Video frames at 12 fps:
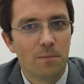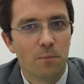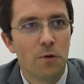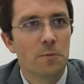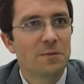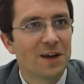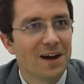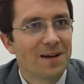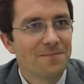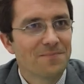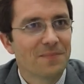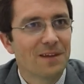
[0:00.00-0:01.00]
boom
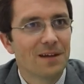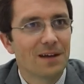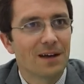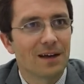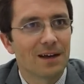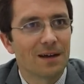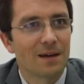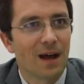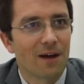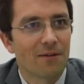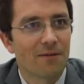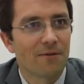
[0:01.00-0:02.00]
time.
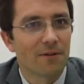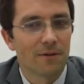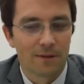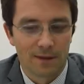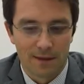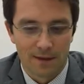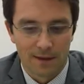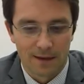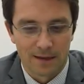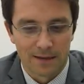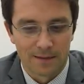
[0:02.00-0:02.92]
However, the